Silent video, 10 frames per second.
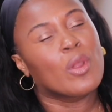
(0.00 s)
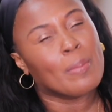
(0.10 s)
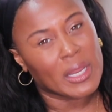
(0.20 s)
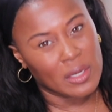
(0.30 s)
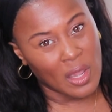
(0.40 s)

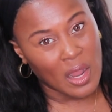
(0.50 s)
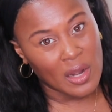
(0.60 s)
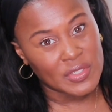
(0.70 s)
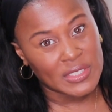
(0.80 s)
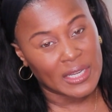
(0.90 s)
my
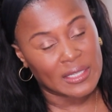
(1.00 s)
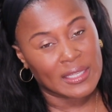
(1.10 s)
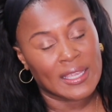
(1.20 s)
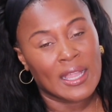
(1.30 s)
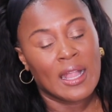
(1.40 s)
Nars
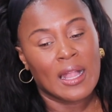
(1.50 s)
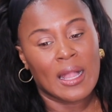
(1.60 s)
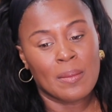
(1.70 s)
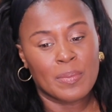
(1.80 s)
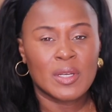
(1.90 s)
daily,
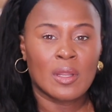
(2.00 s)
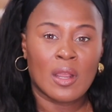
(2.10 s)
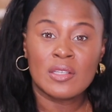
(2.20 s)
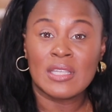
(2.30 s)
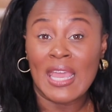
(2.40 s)
but
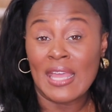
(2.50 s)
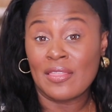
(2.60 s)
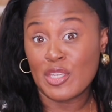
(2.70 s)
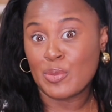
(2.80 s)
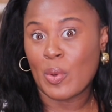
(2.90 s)
Nars
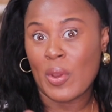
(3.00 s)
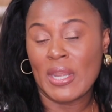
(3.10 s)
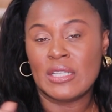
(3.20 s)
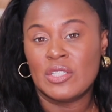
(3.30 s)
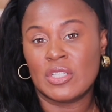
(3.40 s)
at this
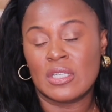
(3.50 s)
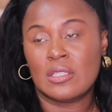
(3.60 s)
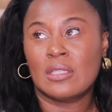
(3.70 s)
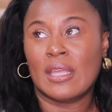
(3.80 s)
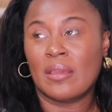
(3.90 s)
point is
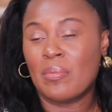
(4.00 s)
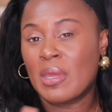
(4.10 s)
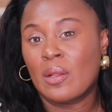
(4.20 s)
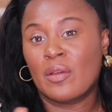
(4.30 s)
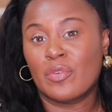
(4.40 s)
just like
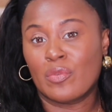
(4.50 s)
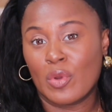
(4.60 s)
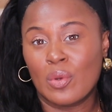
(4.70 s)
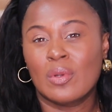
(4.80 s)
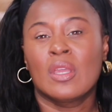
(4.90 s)
middle of the
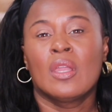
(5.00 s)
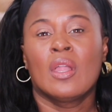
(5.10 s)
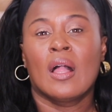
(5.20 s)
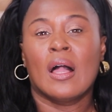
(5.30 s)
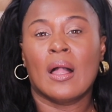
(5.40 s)
road.
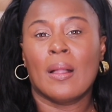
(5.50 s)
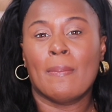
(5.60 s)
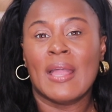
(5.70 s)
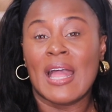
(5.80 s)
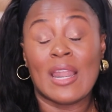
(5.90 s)

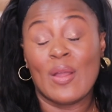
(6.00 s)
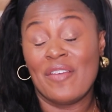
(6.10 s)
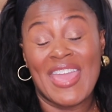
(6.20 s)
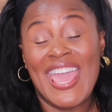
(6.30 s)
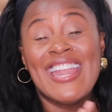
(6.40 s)
I don't
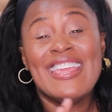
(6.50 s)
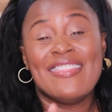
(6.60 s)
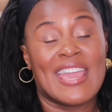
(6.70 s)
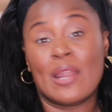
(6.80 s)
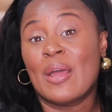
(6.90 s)
have
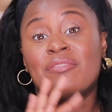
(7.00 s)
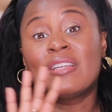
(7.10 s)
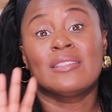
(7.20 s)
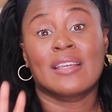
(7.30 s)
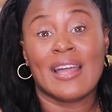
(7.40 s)
anything. I don't have
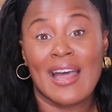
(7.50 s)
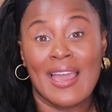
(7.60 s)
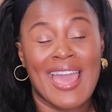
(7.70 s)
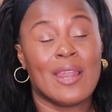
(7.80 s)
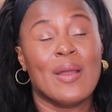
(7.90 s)

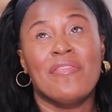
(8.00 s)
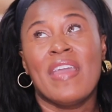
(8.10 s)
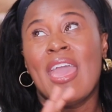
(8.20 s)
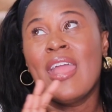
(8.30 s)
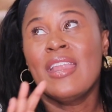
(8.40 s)
Chantecaille. I don't have
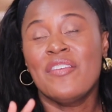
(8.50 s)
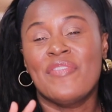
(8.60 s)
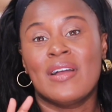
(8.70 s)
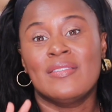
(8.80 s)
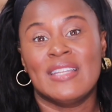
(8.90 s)
any
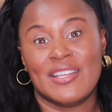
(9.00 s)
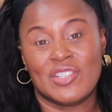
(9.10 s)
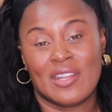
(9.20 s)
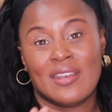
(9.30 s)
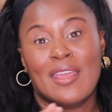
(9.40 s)

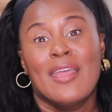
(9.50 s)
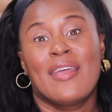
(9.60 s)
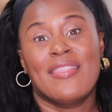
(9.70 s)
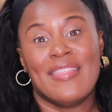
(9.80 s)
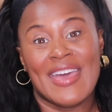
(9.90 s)
foundation
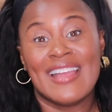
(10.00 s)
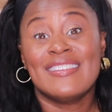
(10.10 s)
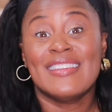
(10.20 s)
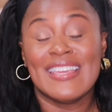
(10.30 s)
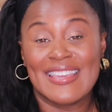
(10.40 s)

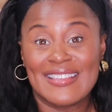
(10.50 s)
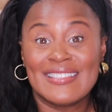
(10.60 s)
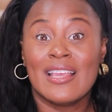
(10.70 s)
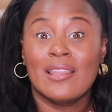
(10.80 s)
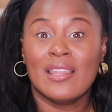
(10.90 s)
that
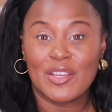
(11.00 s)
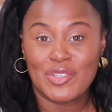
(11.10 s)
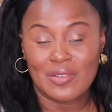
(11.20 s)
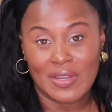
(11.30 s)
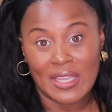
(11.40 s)
is
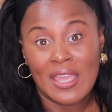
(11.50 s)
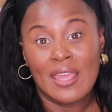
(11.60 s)
luxury.